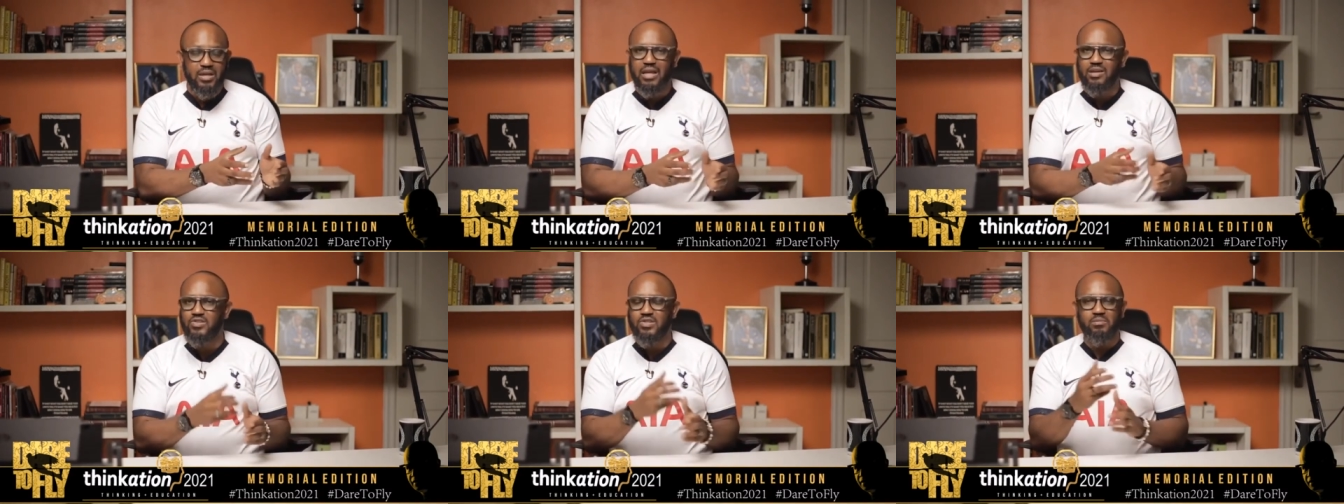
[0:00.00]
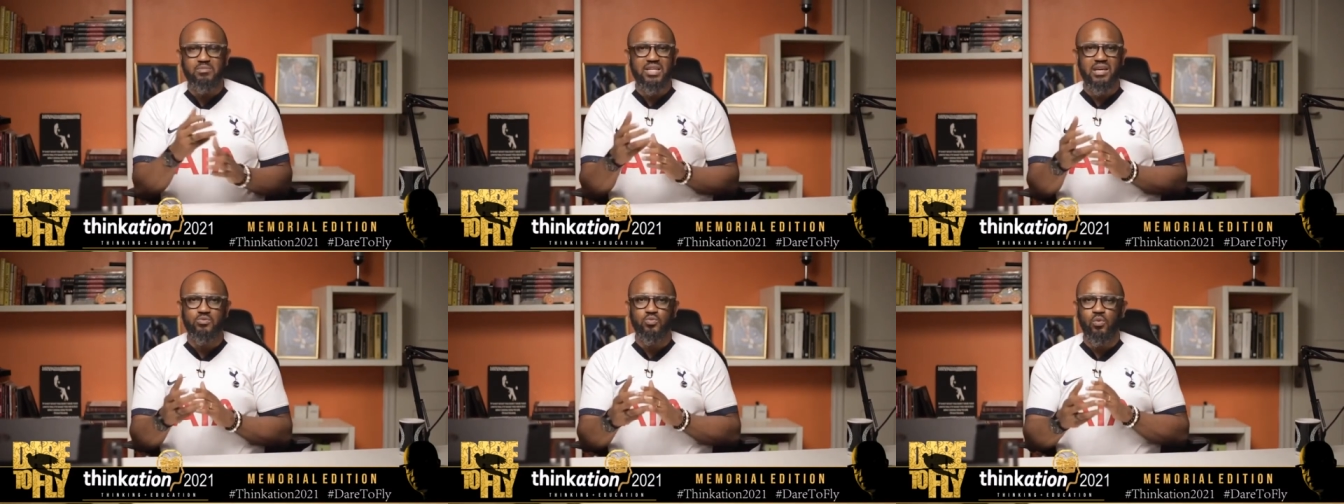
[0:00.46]
Now,
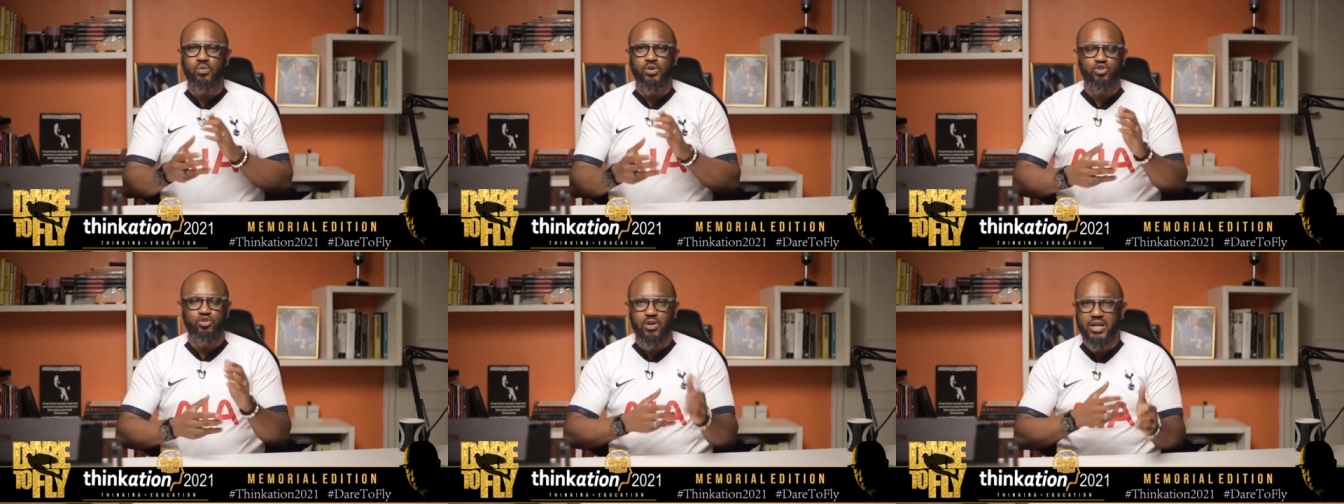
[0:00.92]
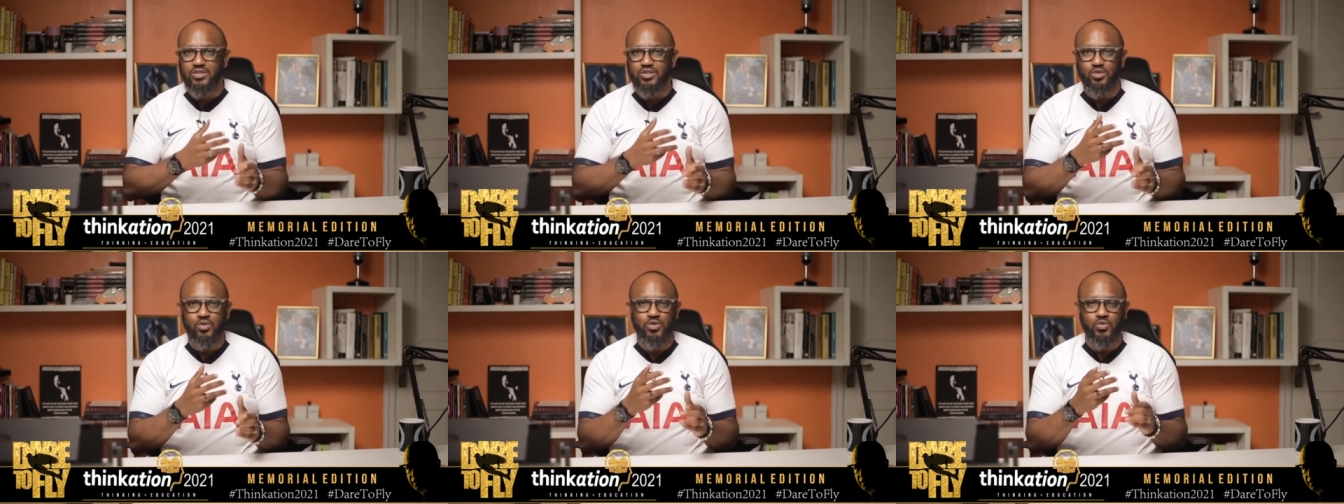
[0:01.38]
sometimes what we're trying
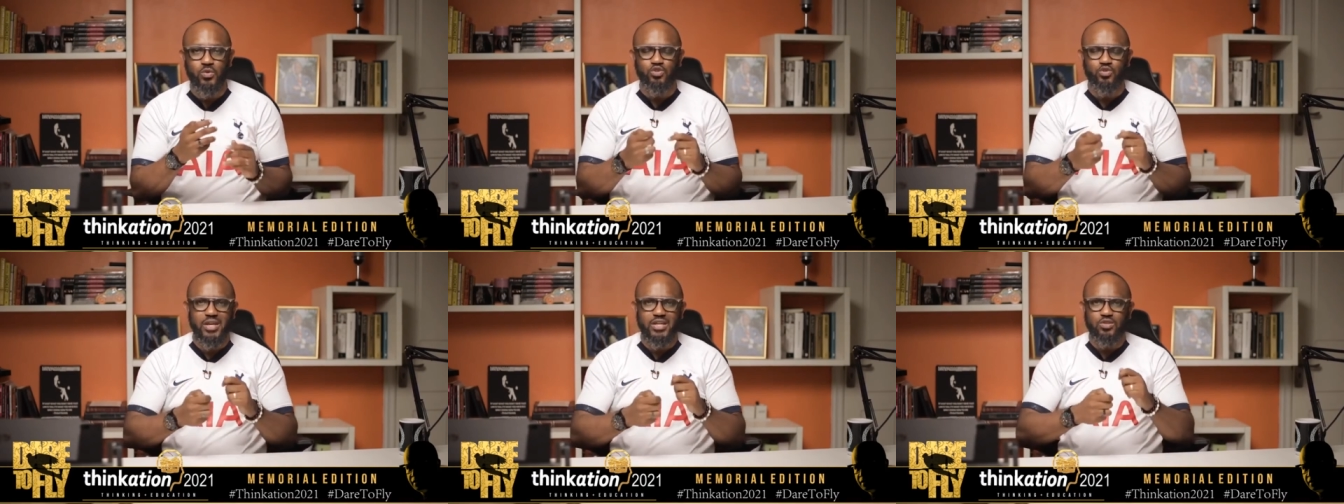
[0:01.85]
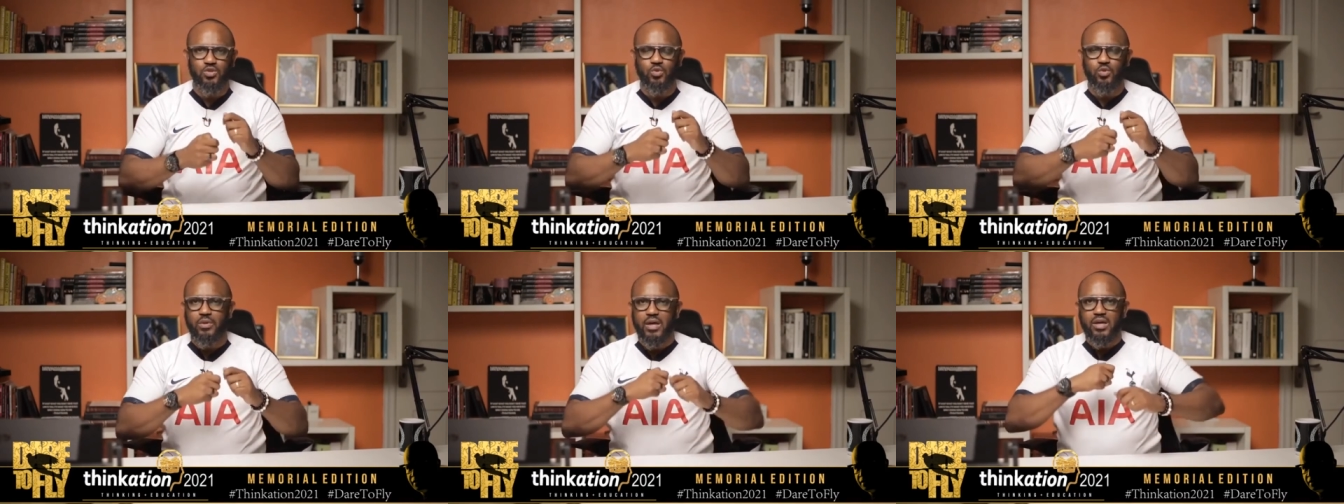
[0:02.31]
to do is we're trying
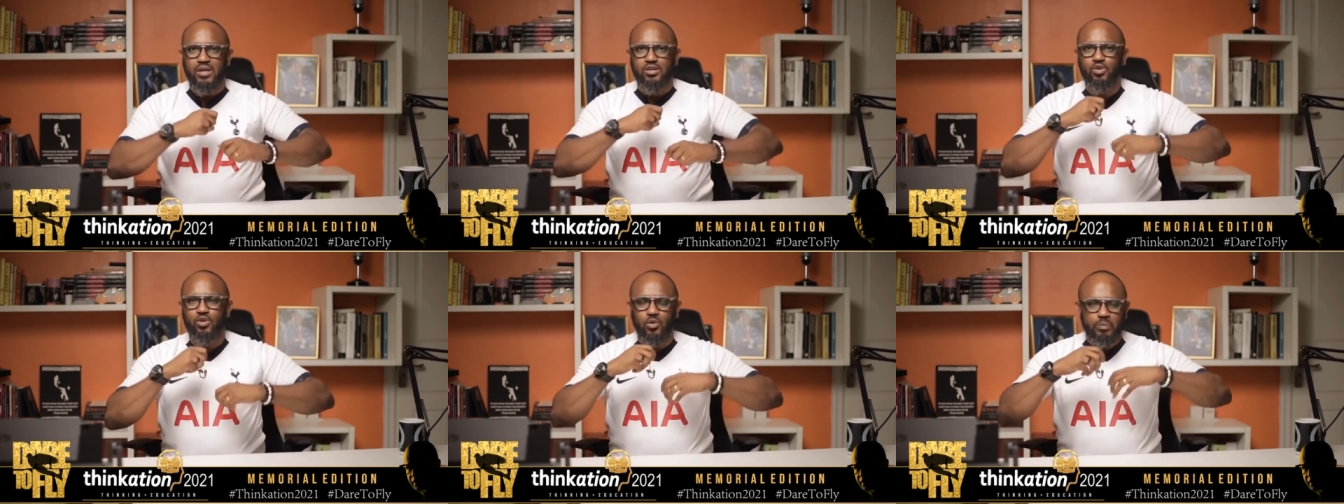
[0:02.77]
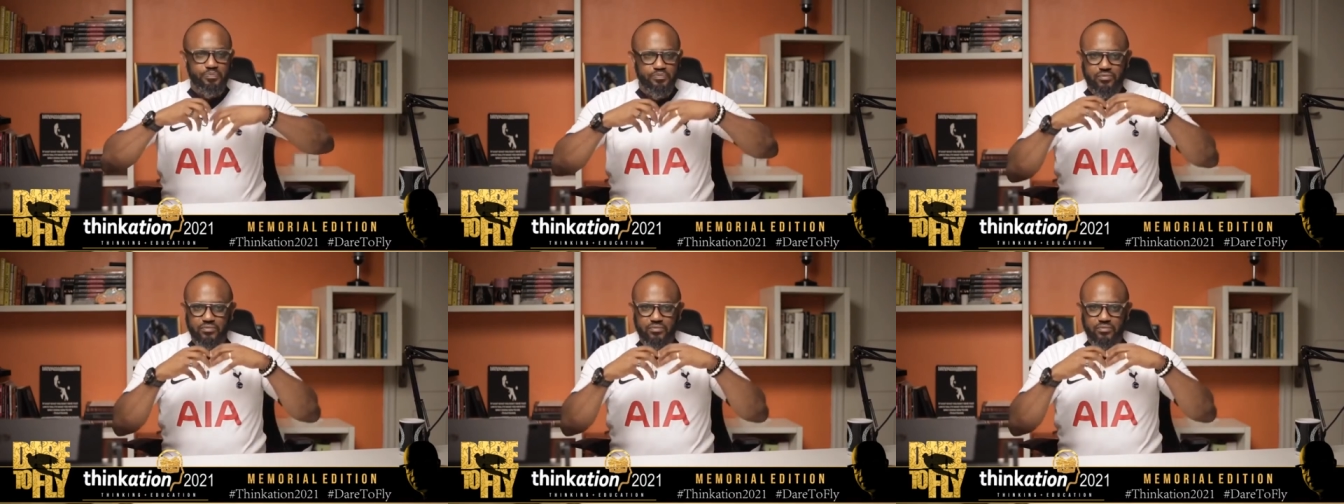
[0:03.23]
to, you know,